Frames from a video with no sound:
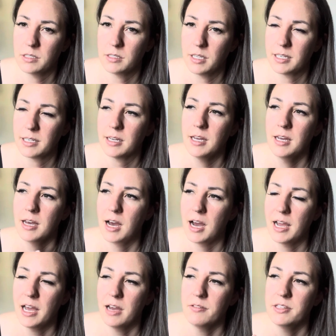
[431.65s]
Like
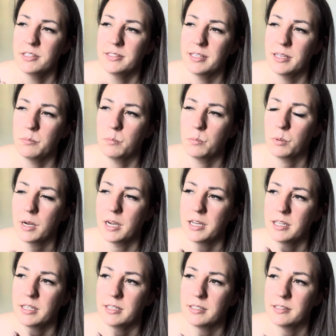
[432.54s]
I have the same
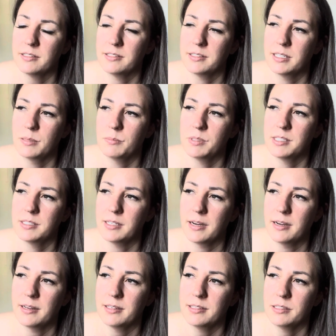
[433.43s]
brand and the same
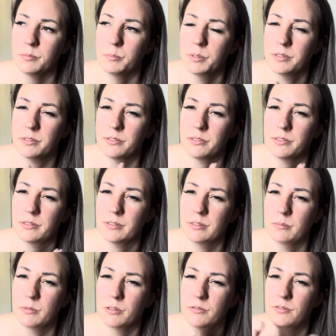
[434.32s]
size, but
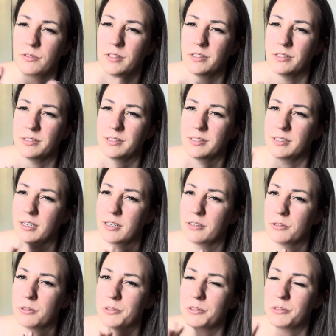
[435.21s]
some of the
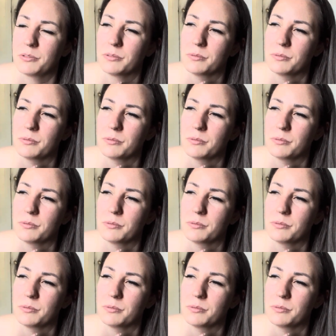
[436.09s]
styles